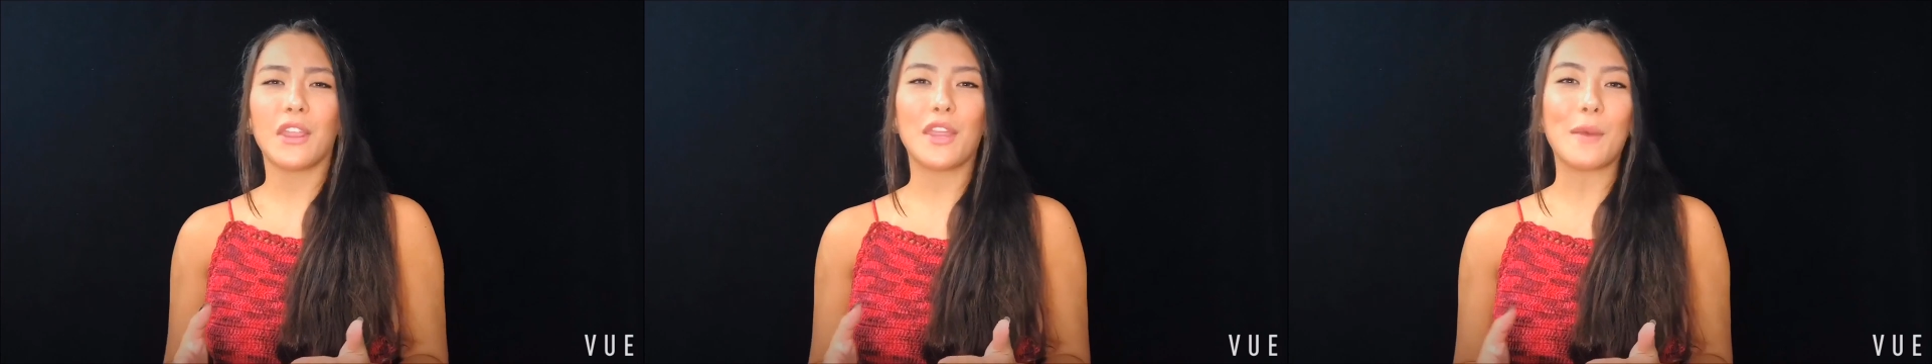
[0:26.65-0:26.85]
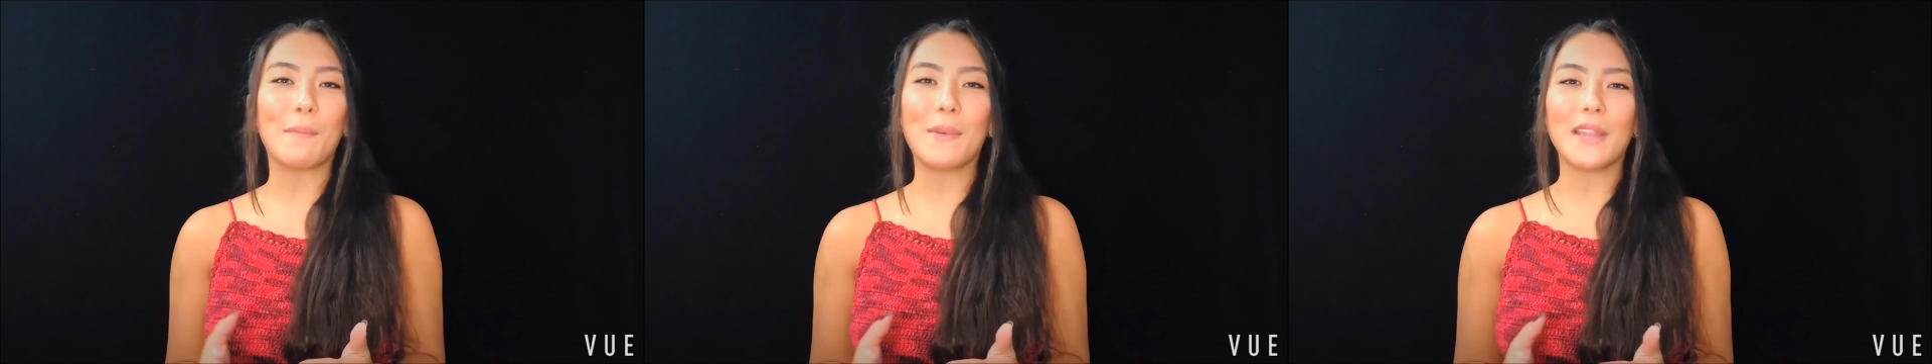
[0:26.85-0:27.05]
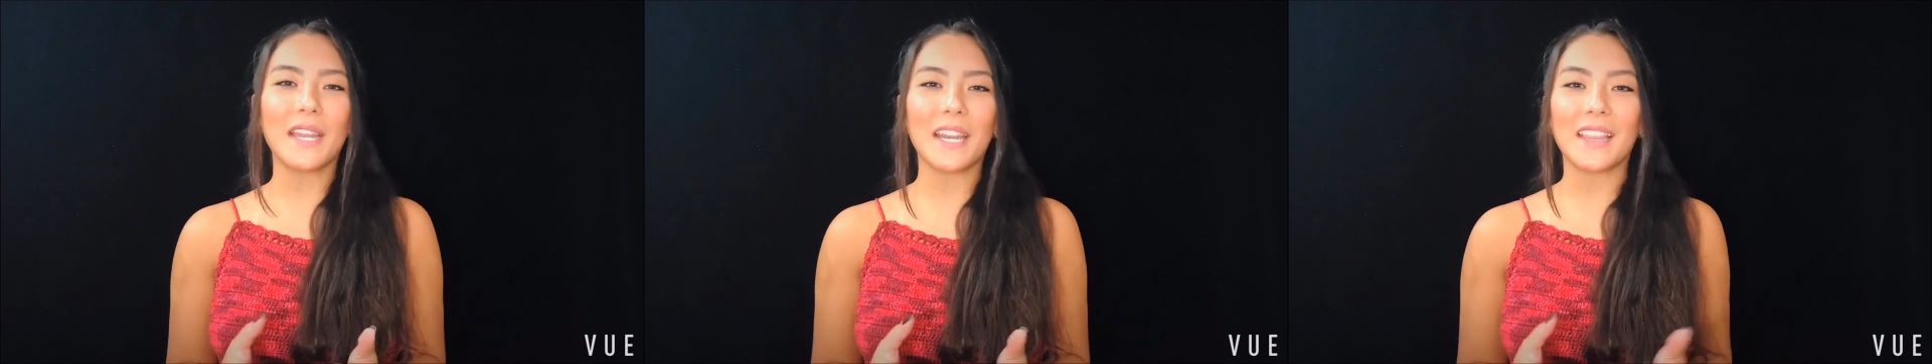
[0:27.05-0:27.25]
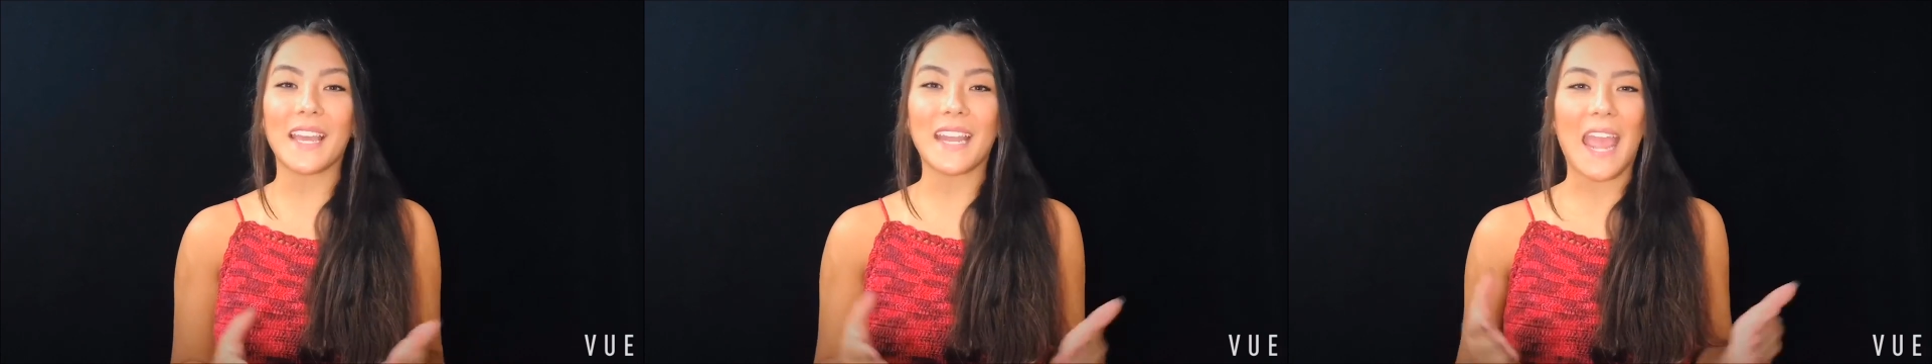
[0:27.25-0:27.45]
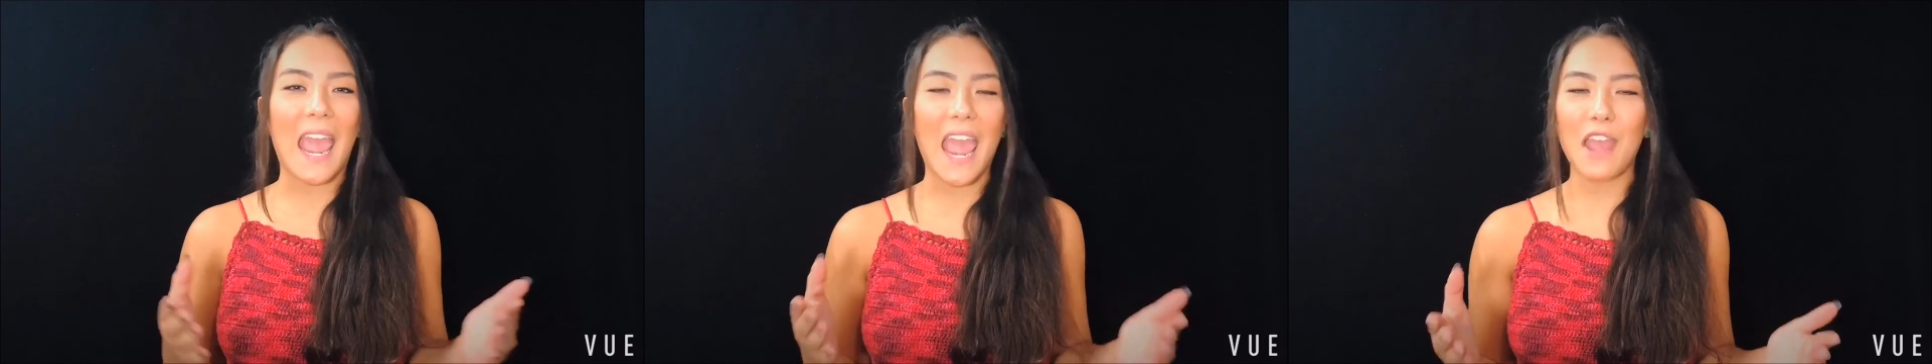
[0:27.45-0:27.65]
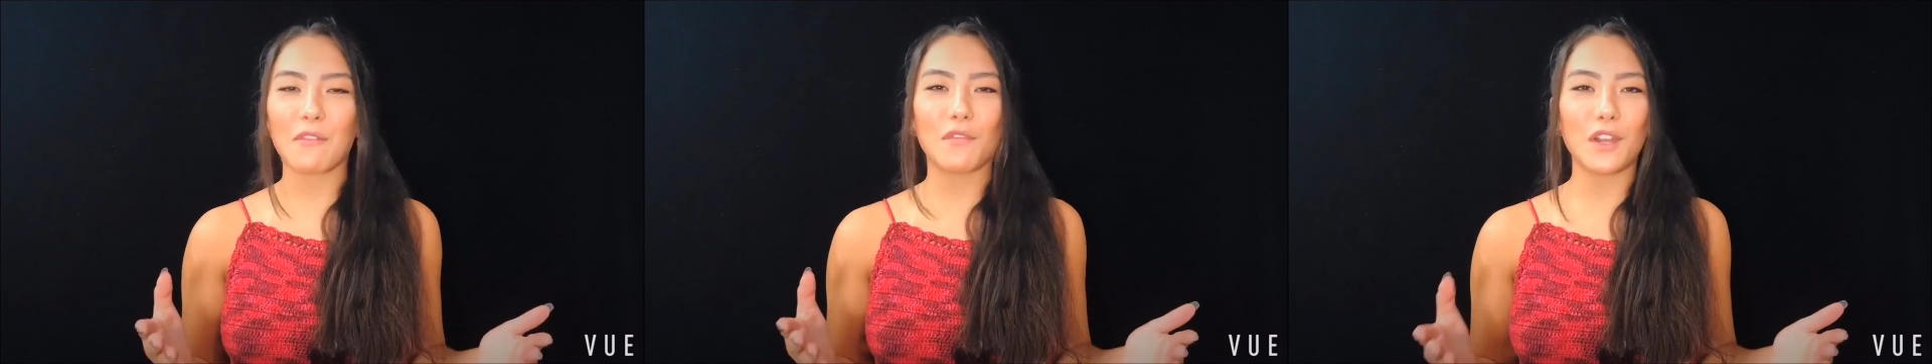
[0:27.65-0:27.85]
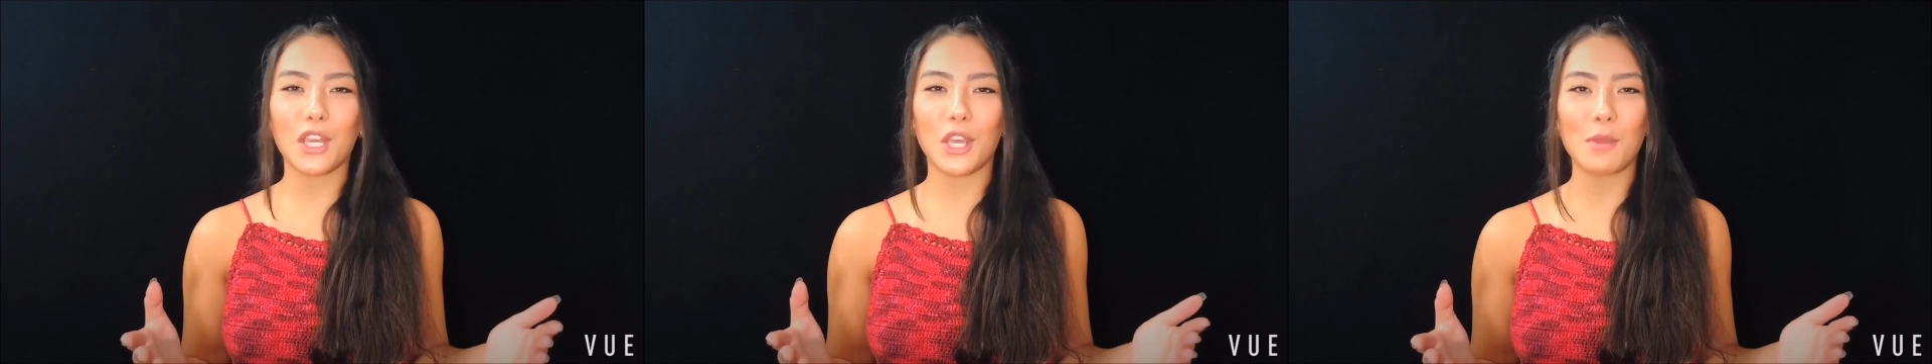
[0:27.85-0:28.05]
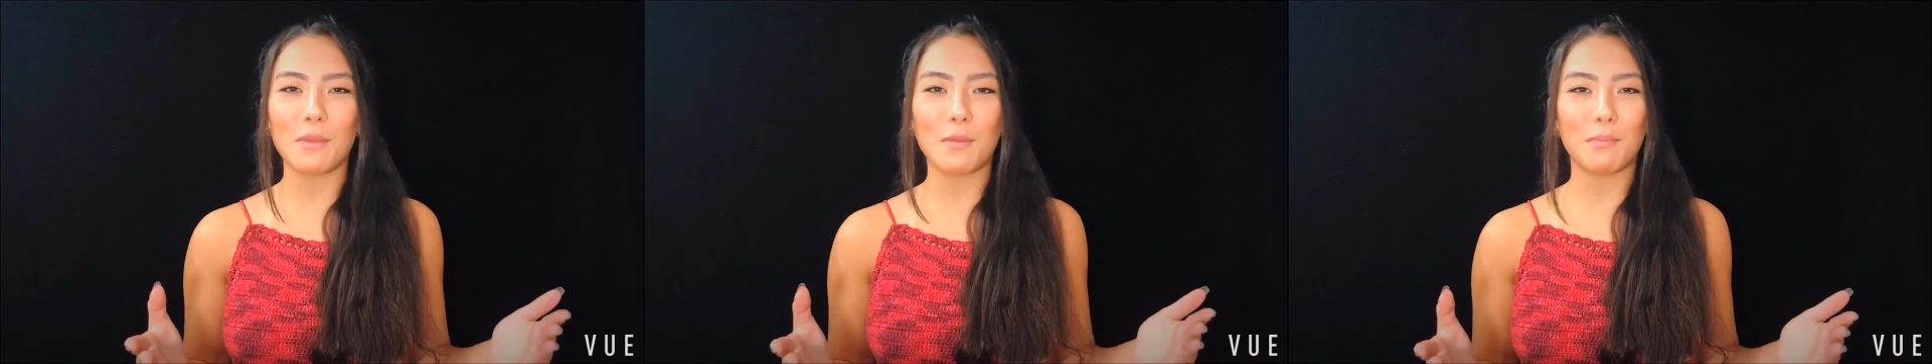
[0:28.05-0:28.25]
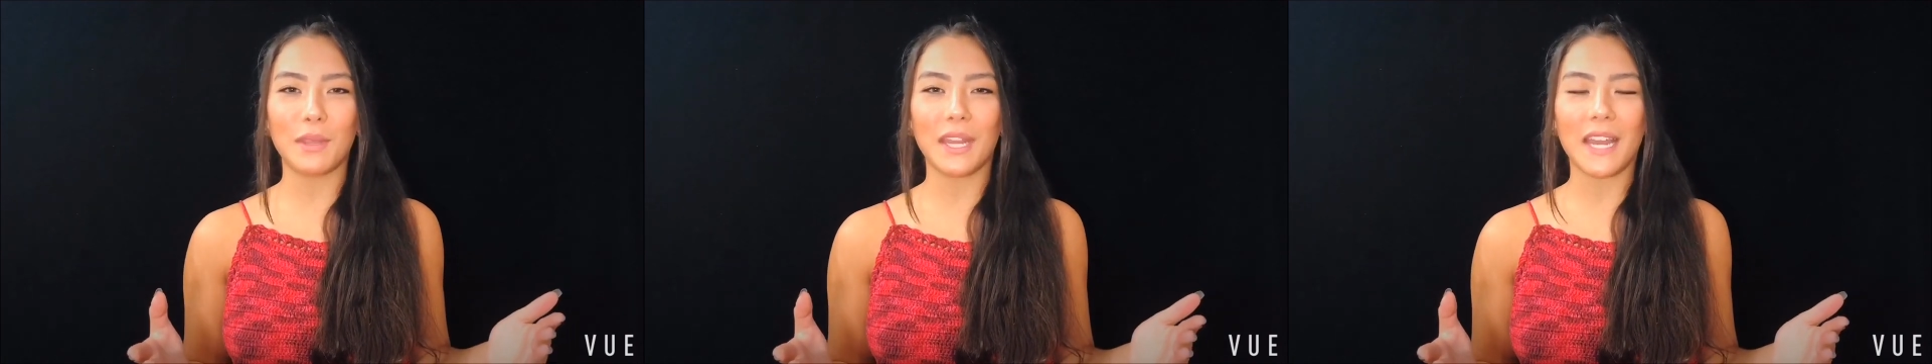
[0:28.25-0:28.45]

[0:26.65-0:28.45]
the ability that every human